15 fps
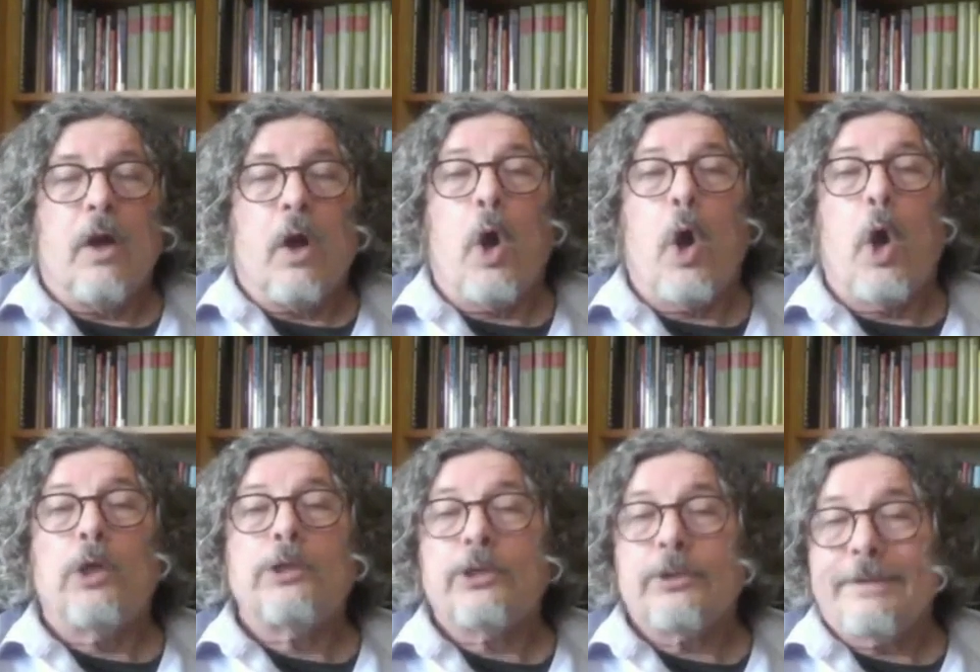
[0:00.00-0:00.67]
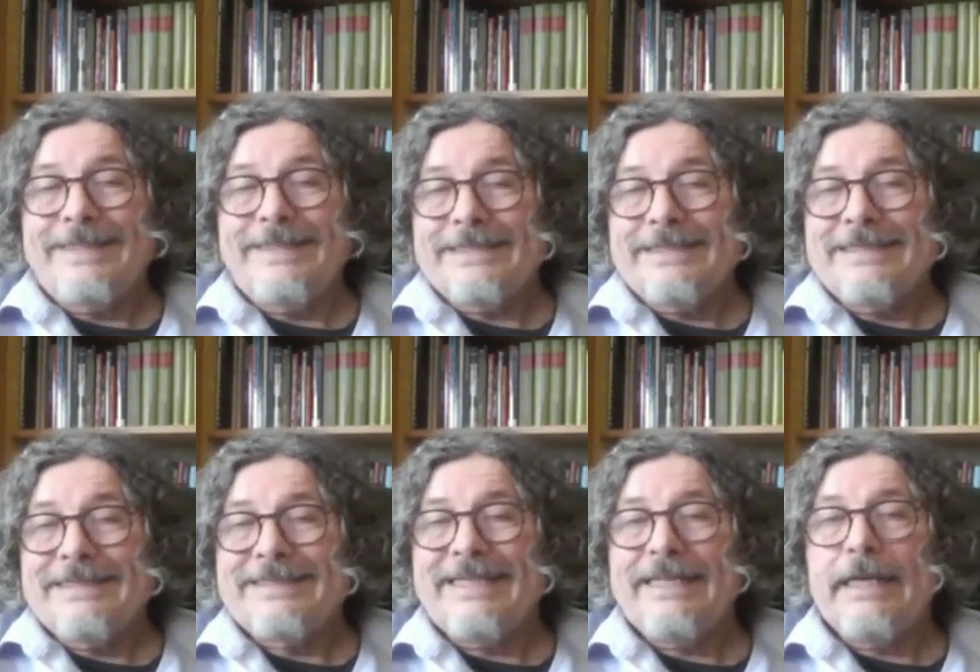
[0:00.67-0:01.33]

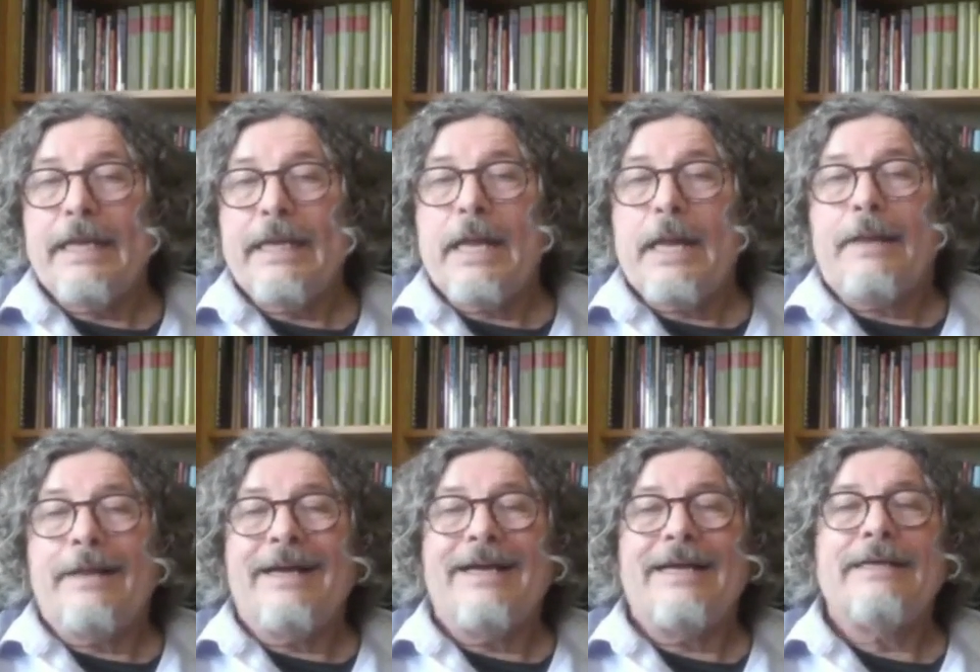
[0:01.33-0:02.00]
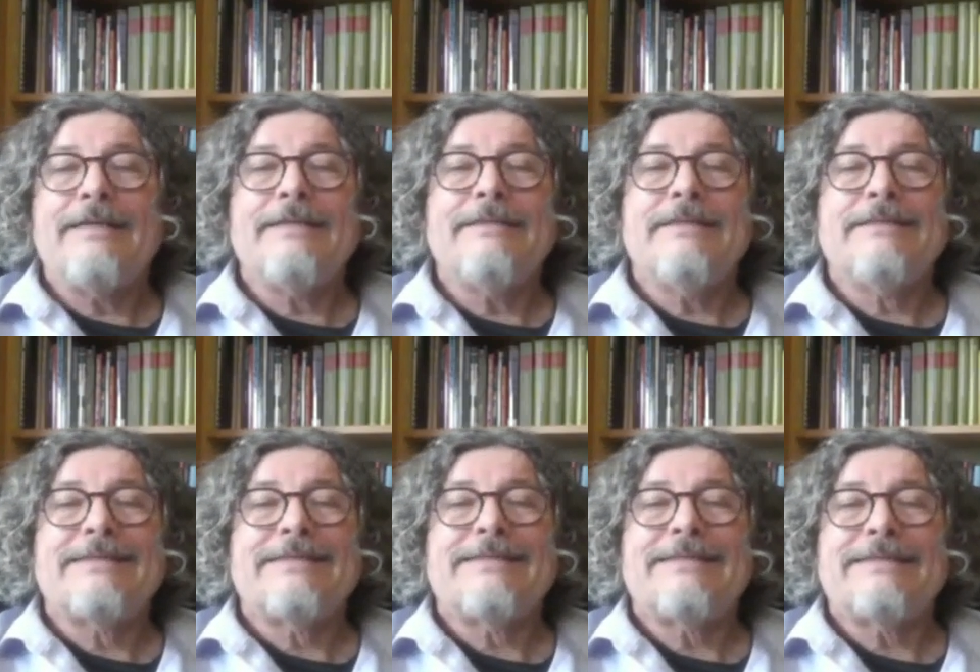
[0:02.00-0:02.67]
alterations in
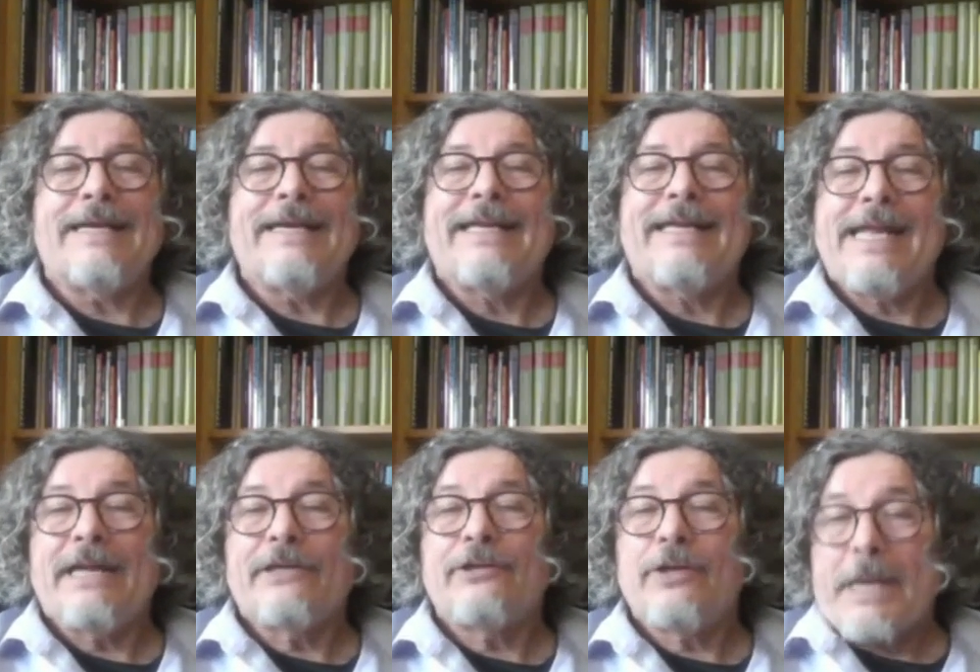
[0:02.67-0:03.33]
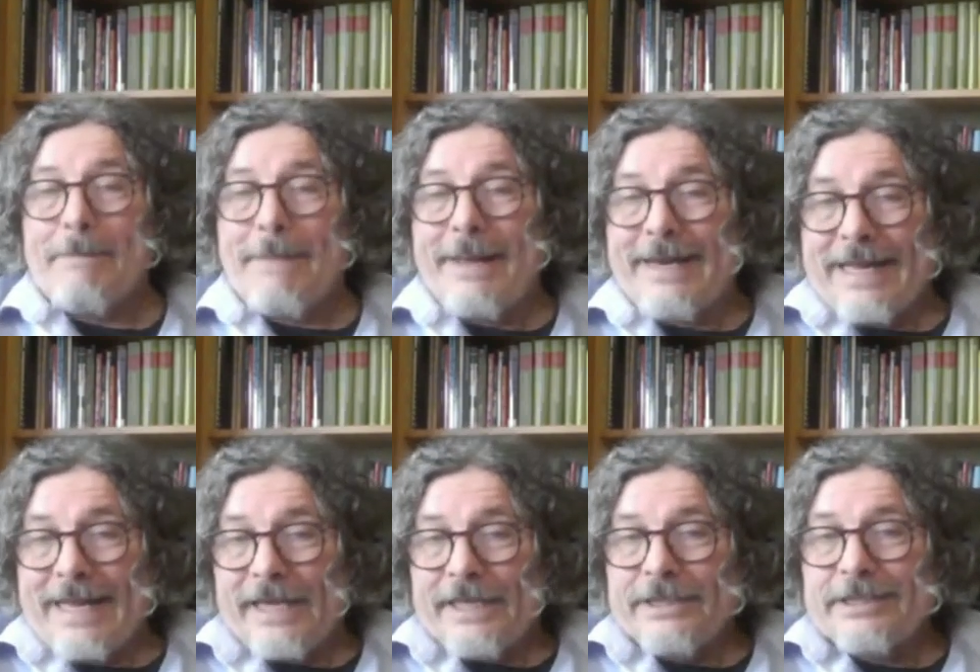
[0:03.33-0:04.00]
psychiatric
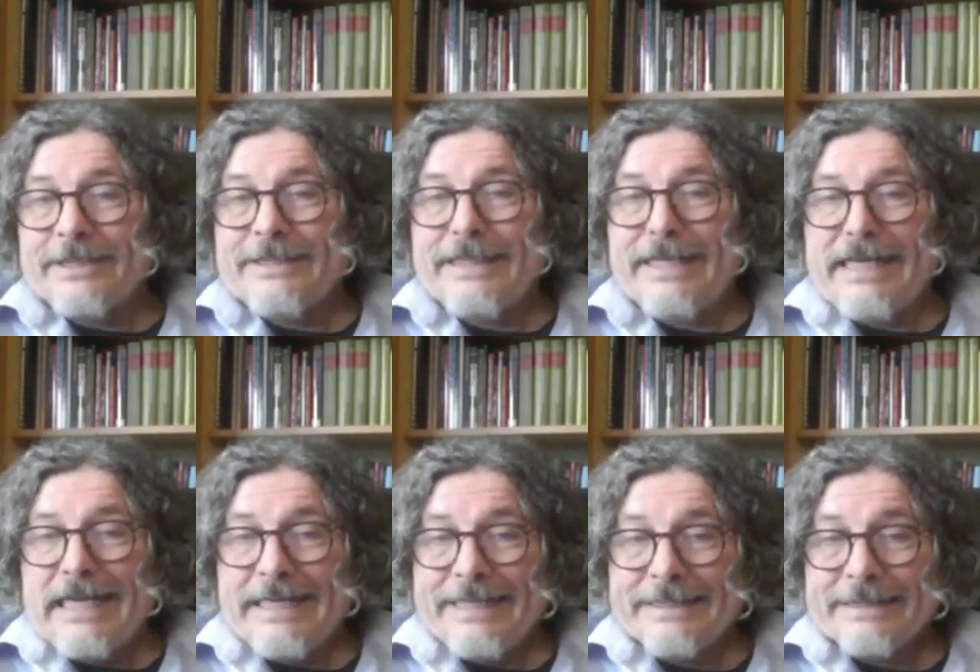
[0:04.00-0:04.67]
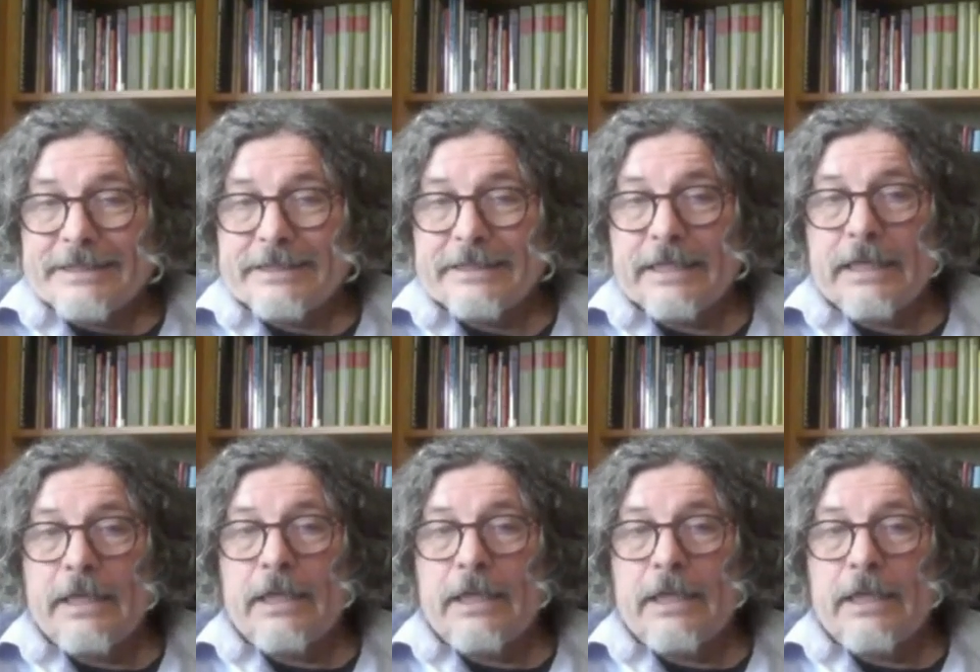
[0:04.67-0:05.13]
medication needs